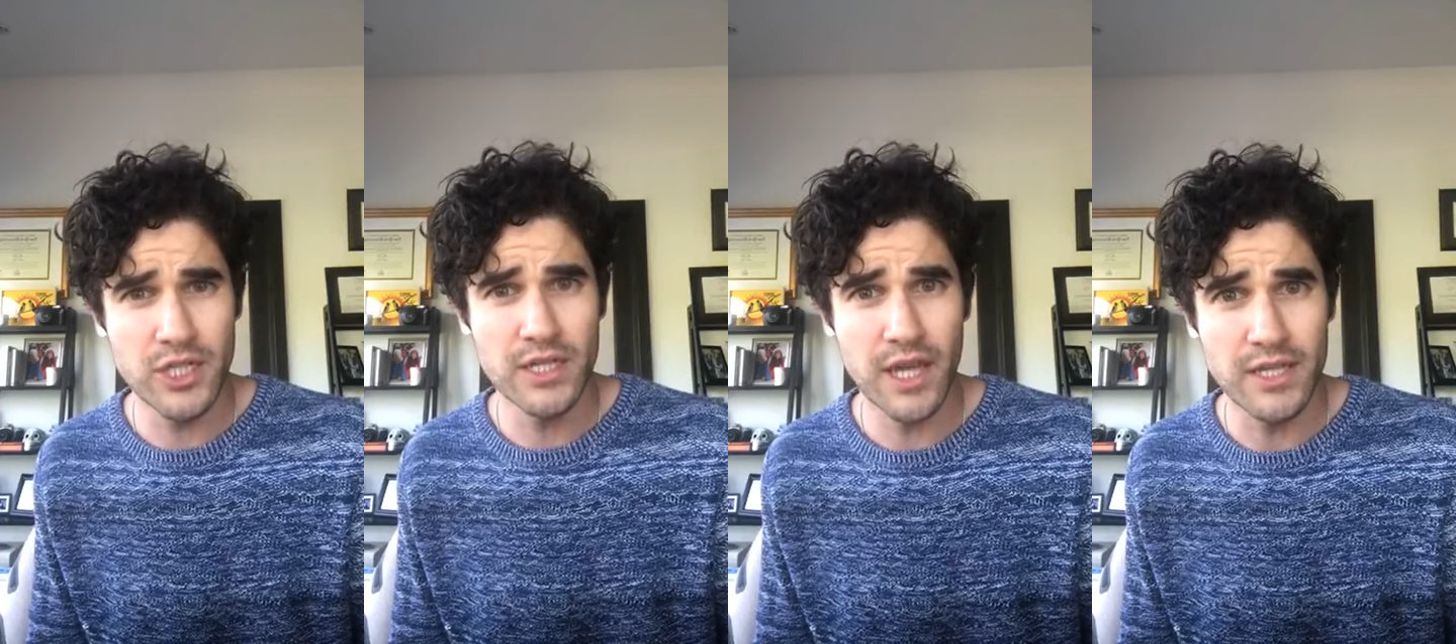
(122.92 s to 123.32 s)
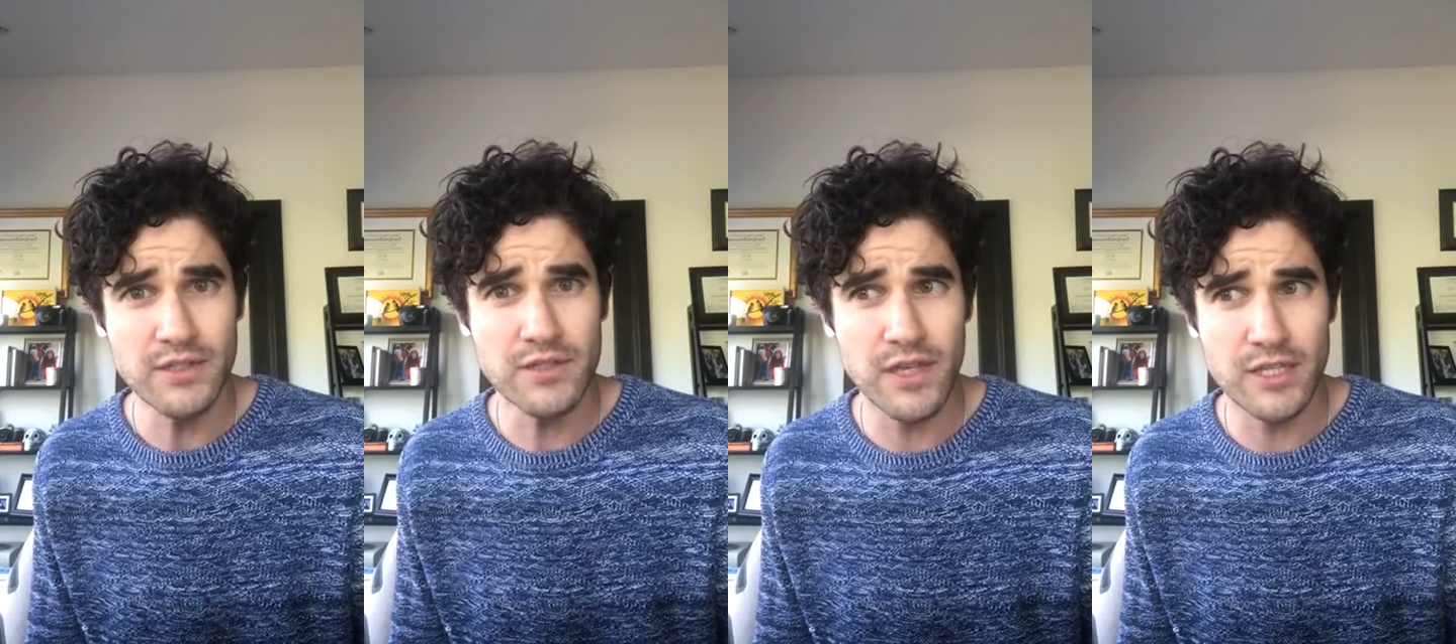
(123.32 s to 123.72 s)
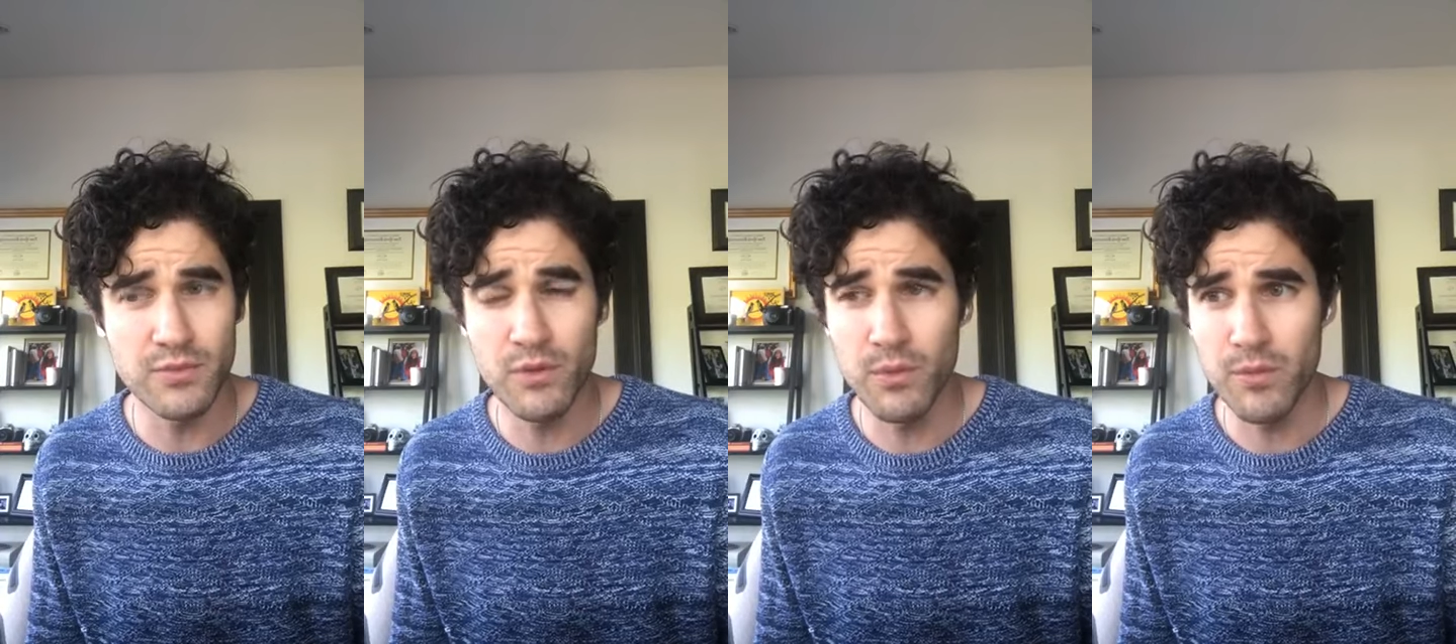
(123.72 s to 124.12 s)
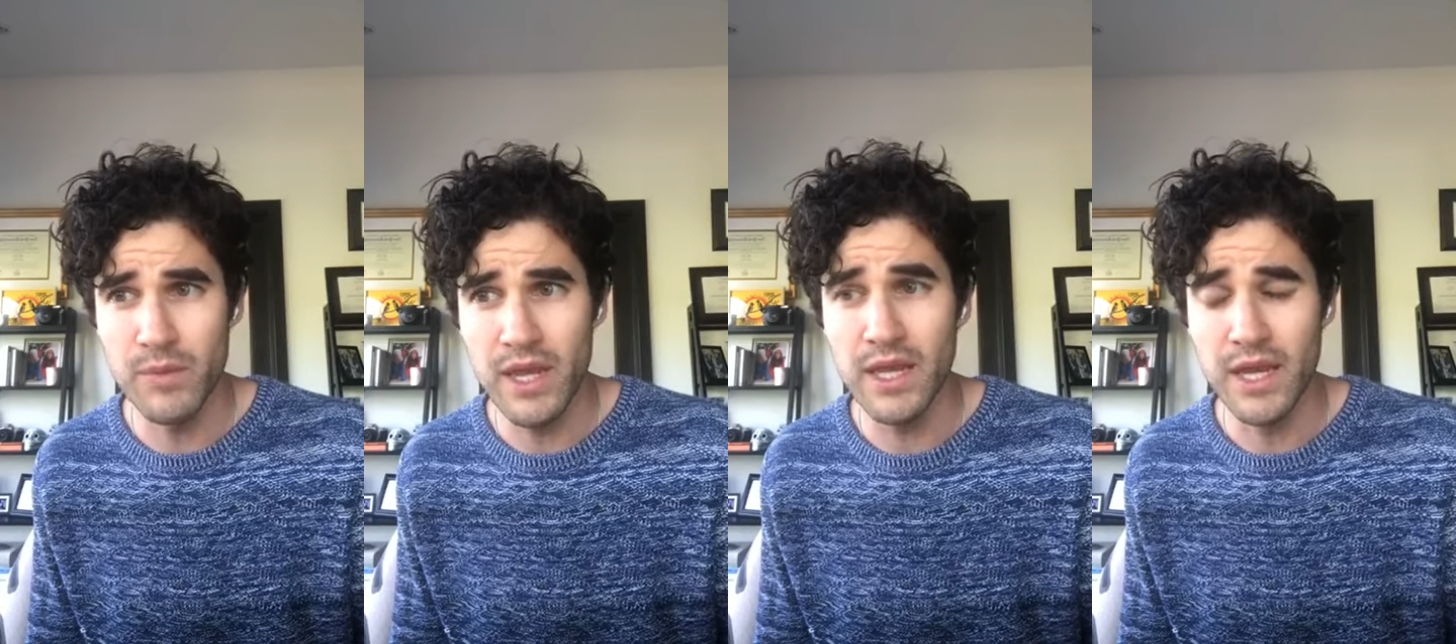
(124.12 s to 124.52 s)
it as we were
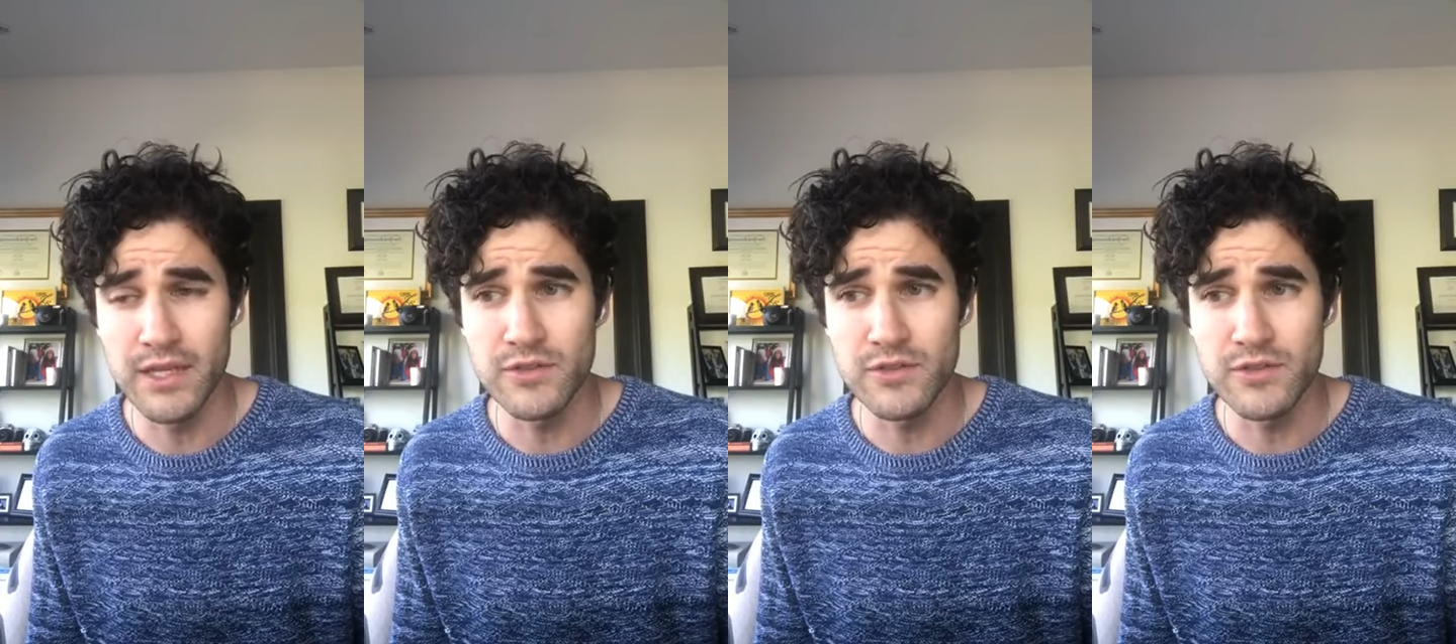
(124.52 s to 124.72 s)
making it.